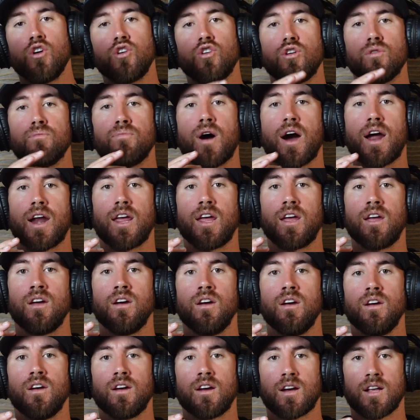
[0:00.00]
your body
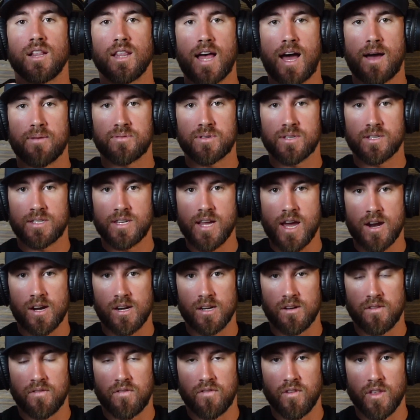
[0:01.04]
collapses down
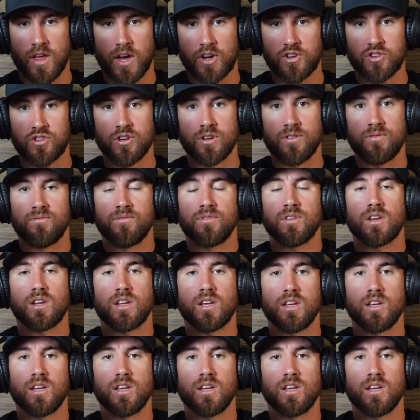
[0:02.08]
into flexion,